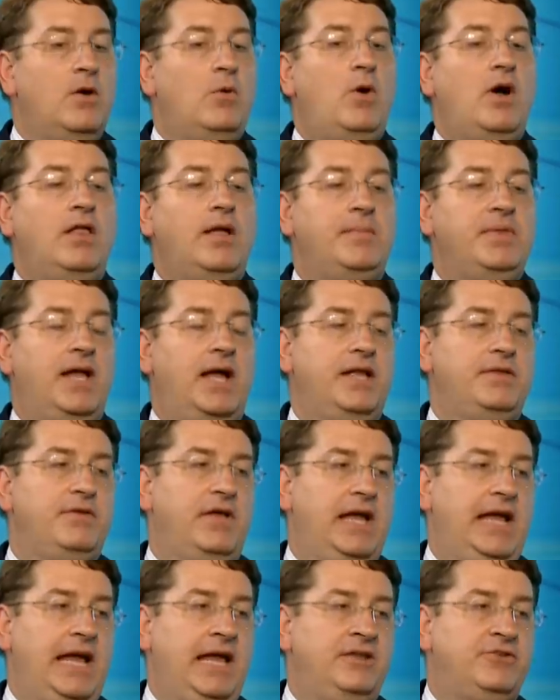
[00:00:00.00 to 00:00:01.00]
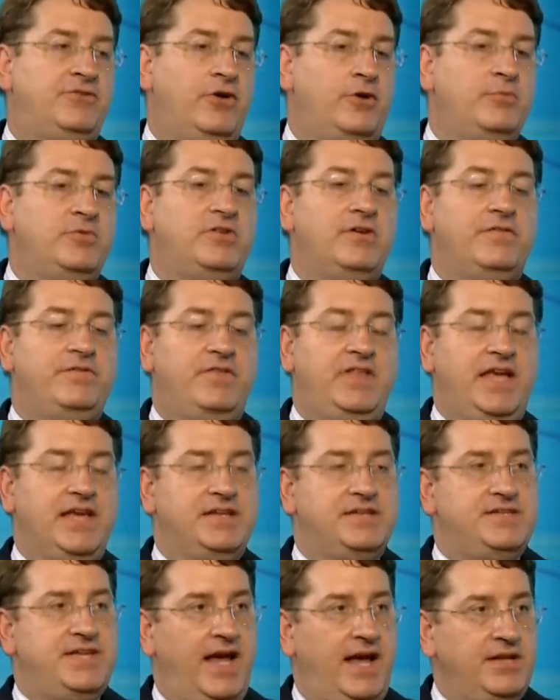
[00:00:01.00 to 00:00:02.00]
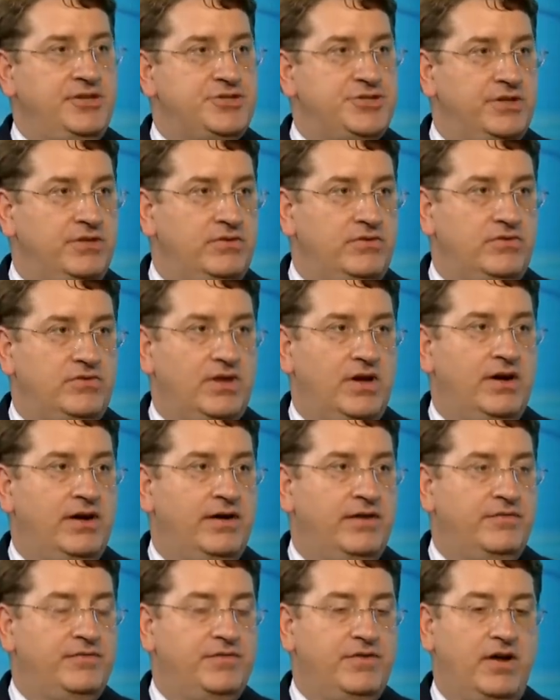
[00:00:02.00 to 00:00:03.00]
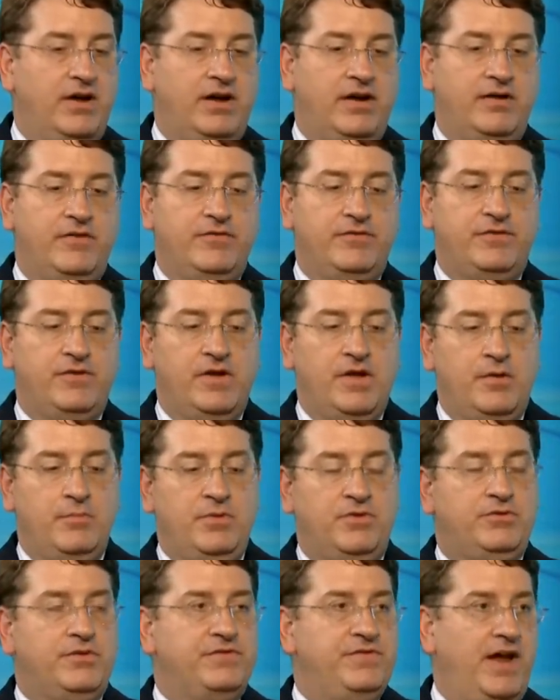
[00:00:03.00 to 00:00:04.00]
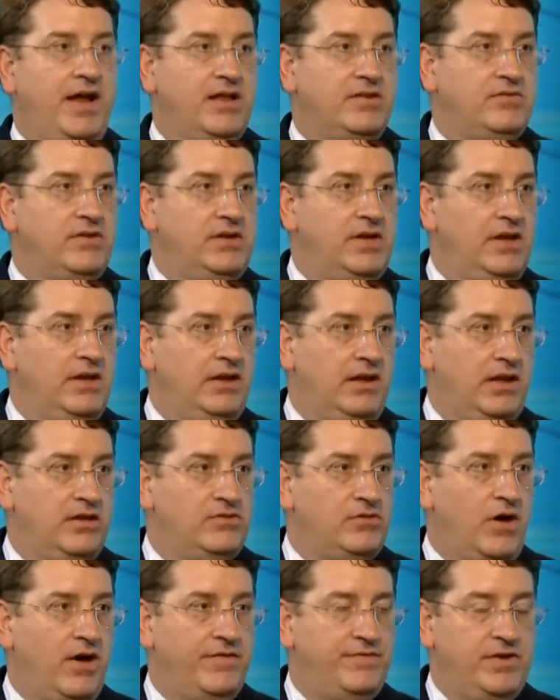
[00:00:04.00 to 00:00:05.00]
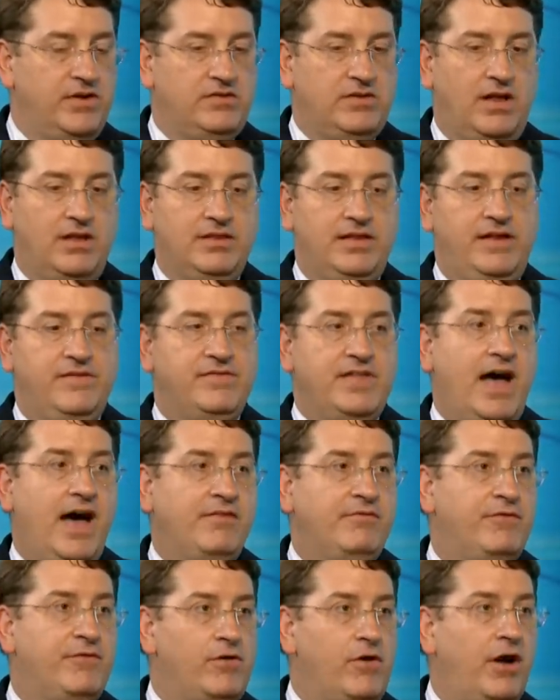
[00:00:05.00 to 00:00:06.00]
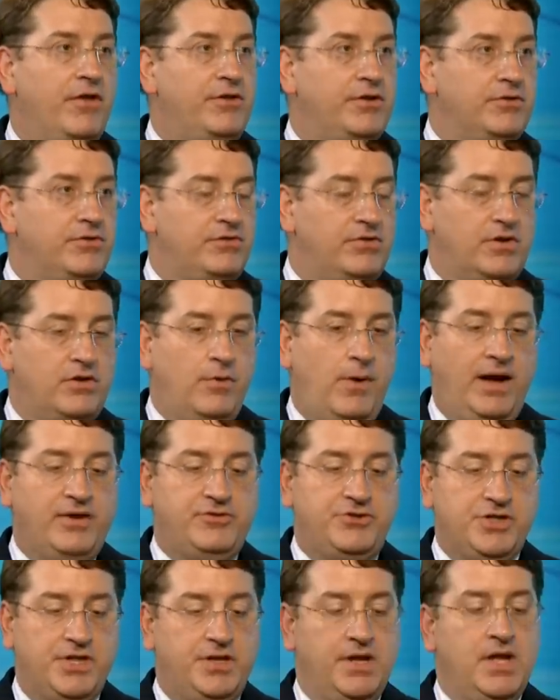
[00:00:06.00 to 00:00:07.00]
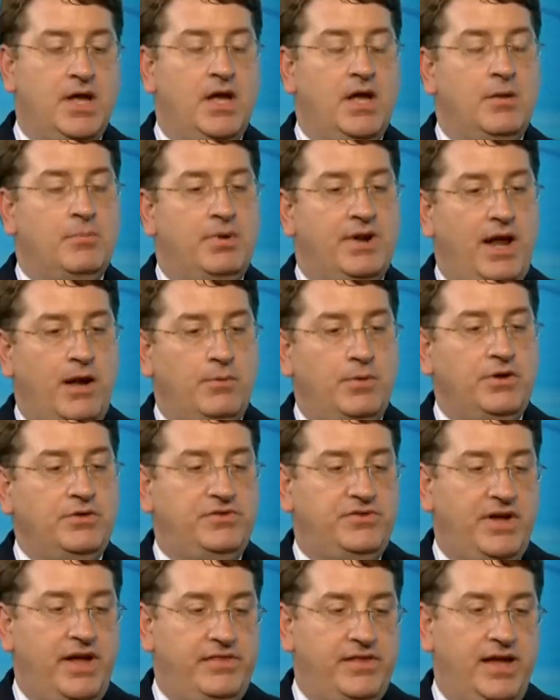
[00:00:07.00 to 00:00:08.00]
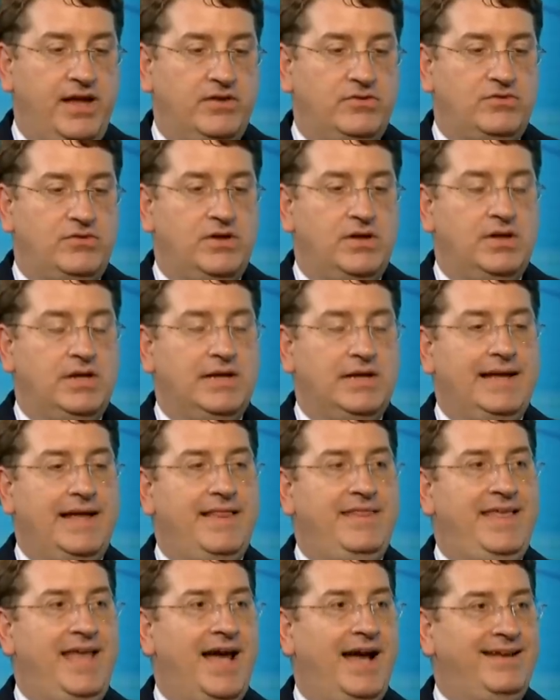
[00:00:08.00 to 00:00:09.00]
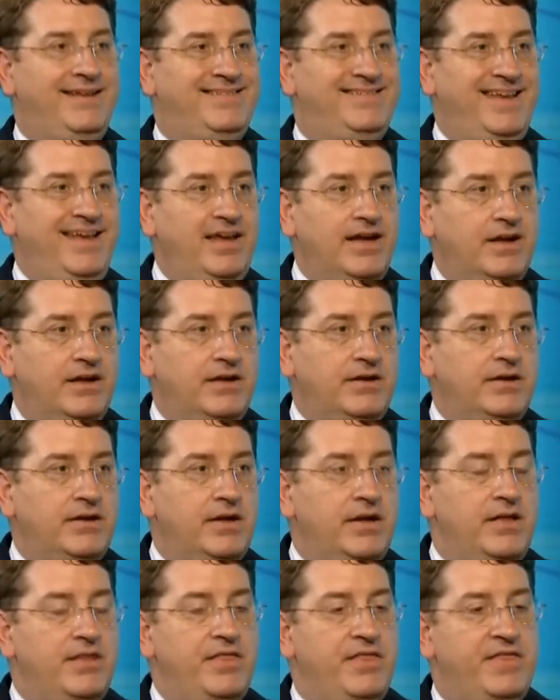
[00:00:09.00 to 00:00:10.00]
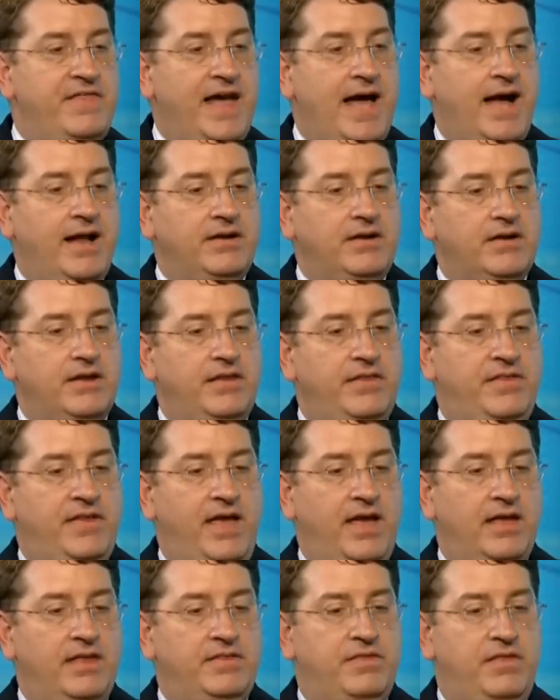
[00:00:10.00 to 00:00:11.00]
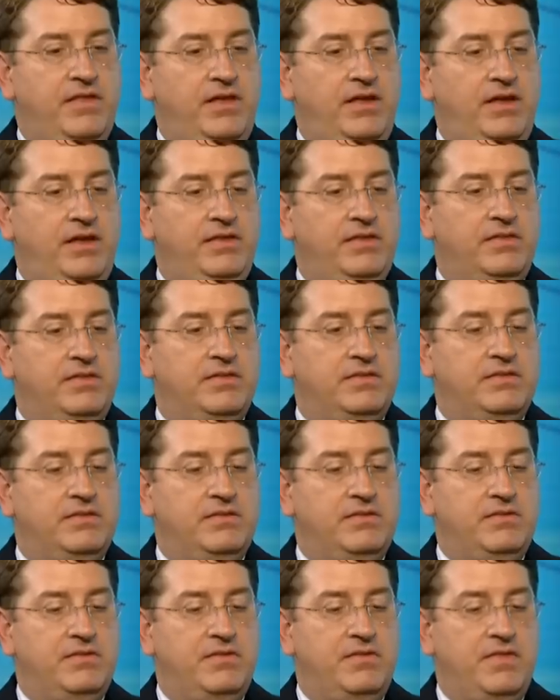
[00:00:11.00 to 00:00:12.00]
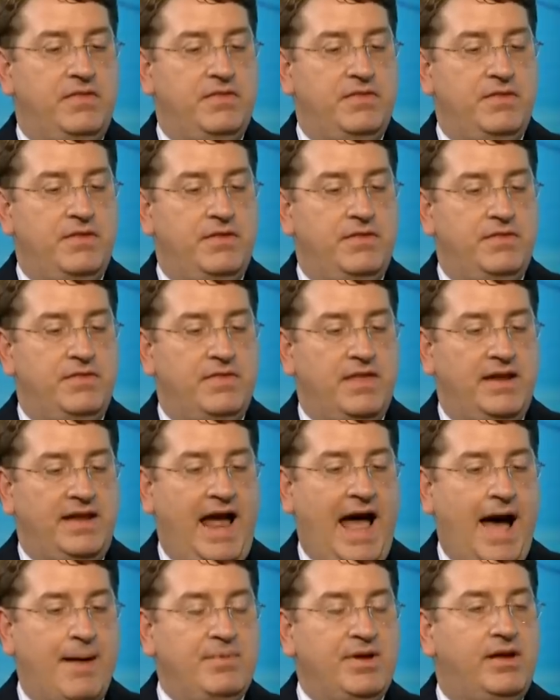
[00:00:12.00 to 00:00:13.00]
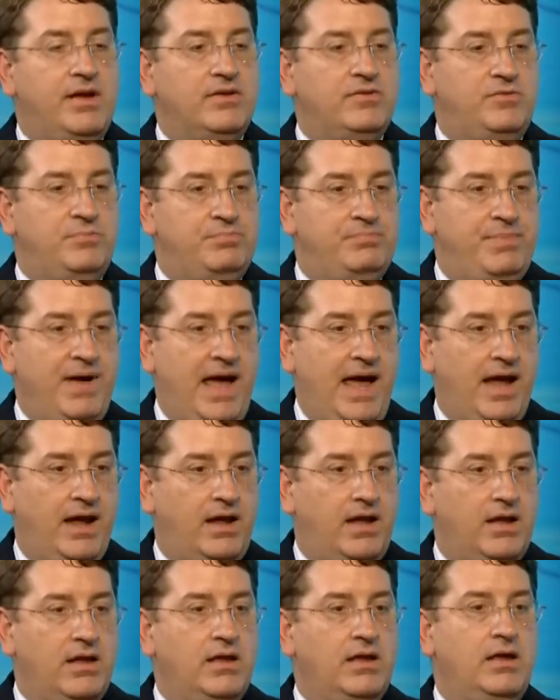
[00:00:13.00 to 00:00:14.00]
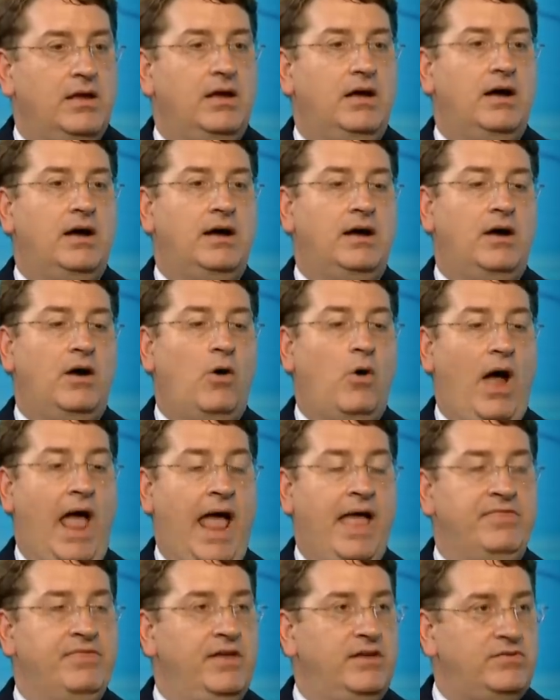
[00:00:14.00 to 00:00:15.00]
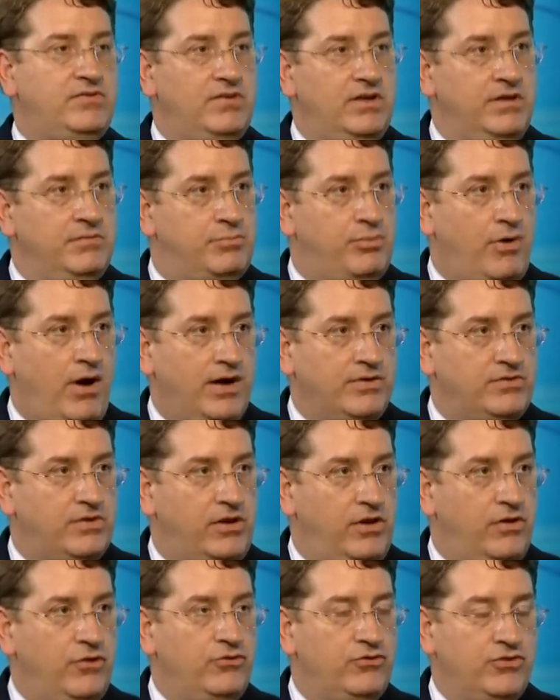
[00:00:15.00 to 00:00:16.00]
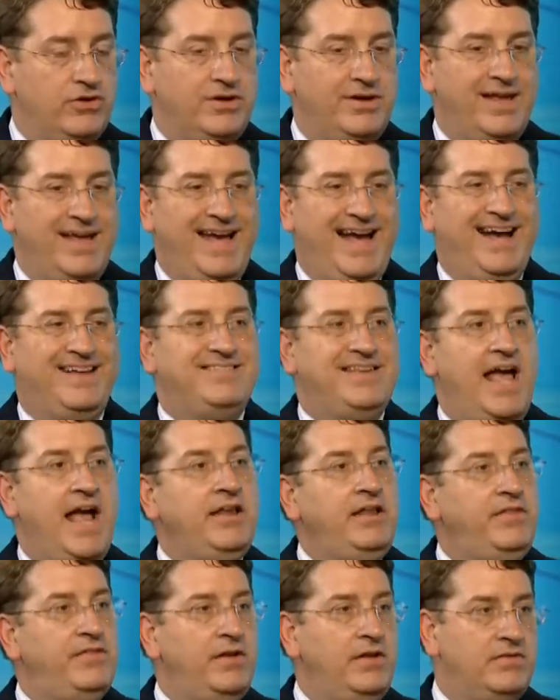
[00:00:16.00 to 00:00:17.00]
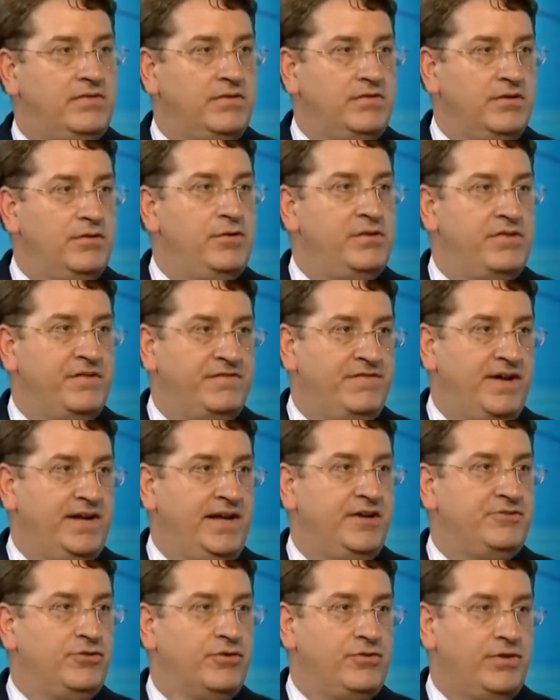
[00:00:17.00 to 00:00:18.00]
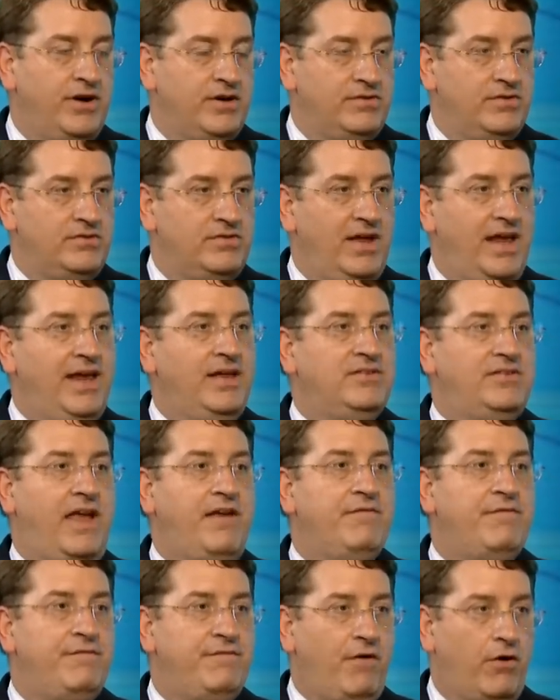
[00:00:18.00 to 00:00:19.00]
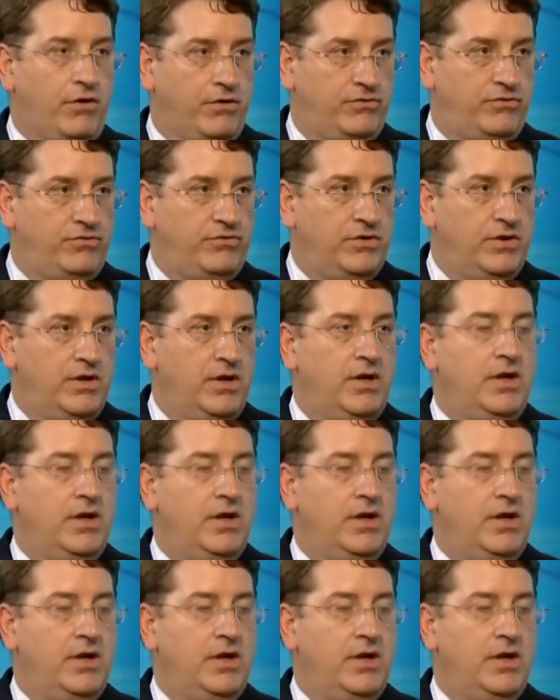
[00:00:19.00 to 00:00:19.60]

Well, in terms of the intentions of Mr. Vance and his office, I'll leave that for others to question. But I will say this: the idea that that Abacus Bank and this prosecution has anything to do with the financial crisis is a farce.